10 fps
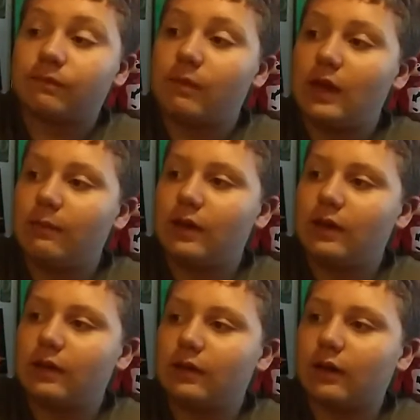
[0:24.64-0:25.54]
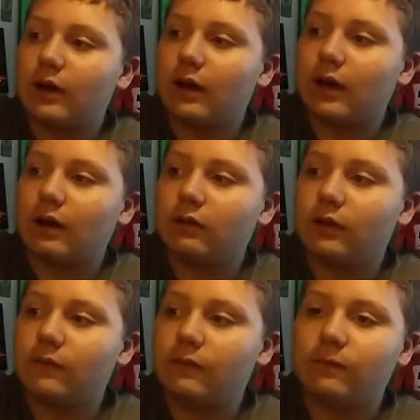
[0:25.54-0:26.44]
maybe I'll
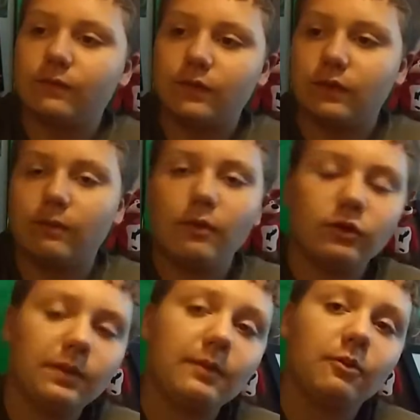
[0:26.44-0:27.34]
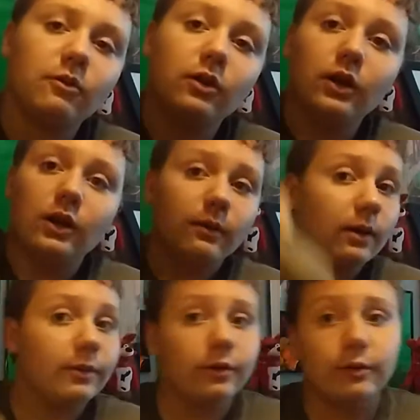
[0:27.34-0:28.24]
give most people
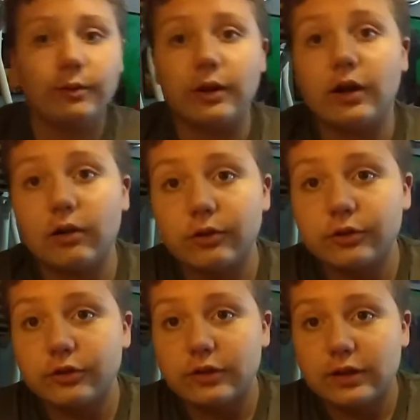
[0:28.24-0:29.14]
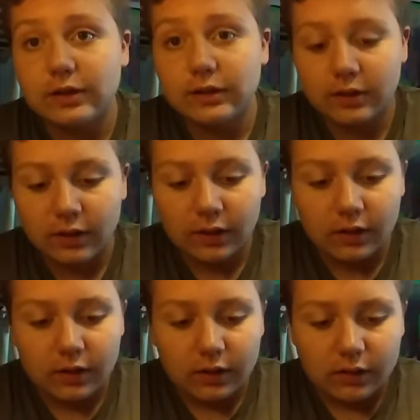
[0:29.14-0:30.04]
probably don't know what a cartridge is,
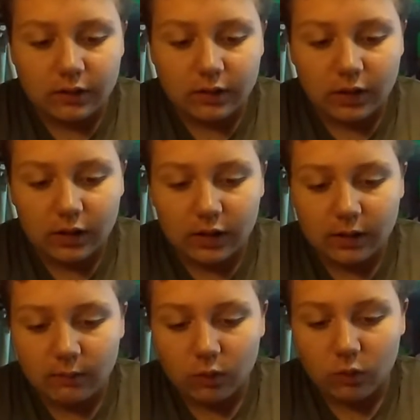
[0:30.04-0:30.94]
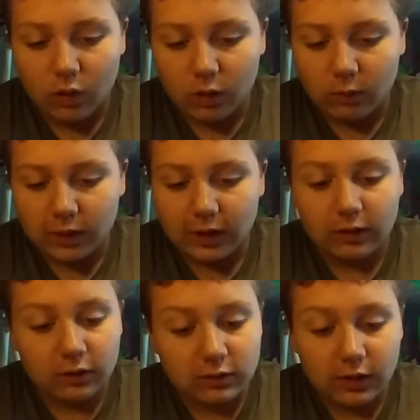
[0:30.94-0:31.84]
or what
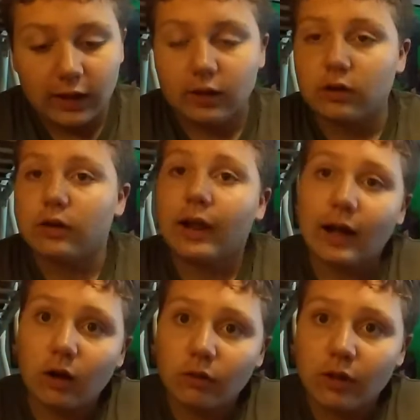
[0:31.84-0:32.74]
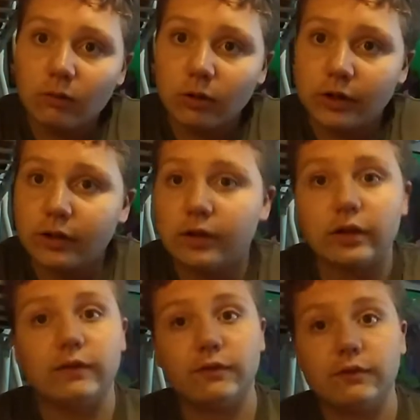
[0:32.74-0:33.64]
they looked like, or how they work,
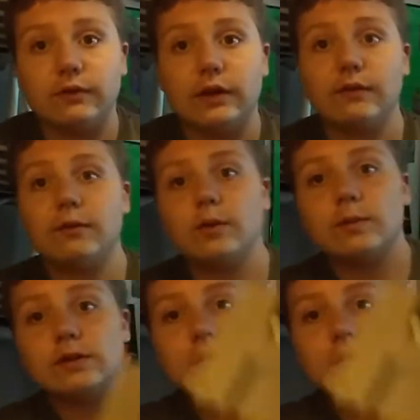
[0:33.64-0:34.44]
different from a